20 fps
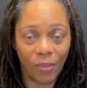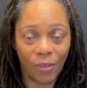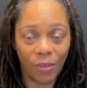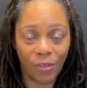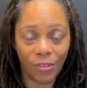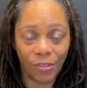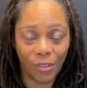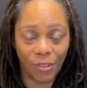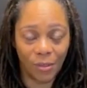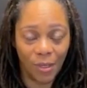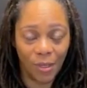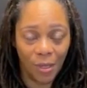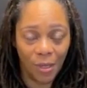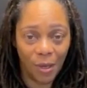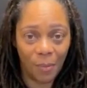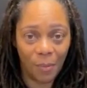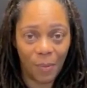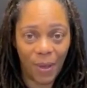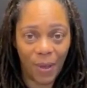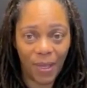There's a
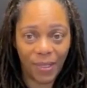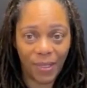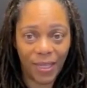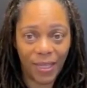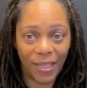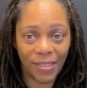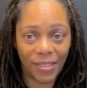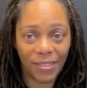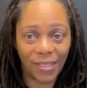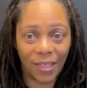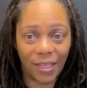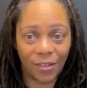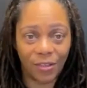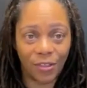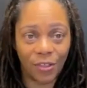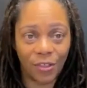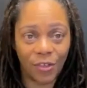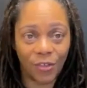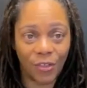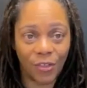podcast out
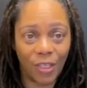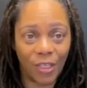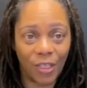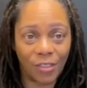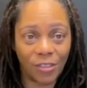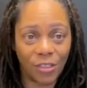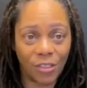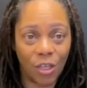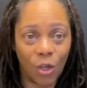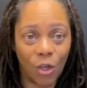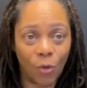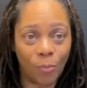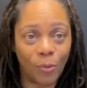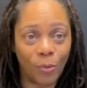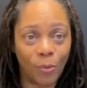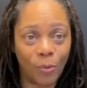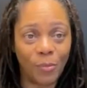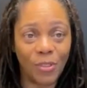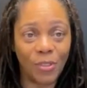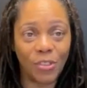there that's called
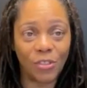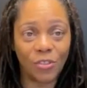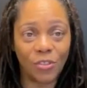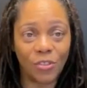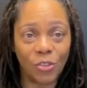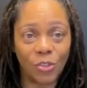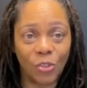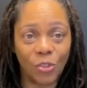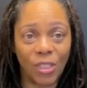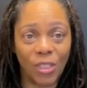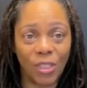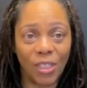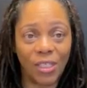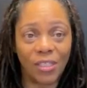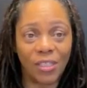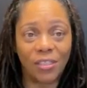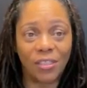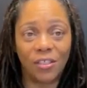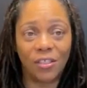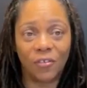Permissions to
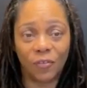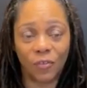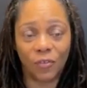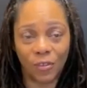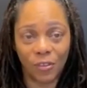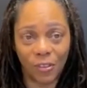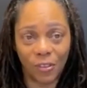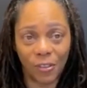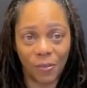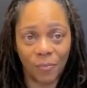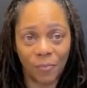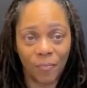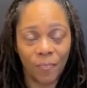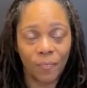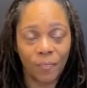Think Differently.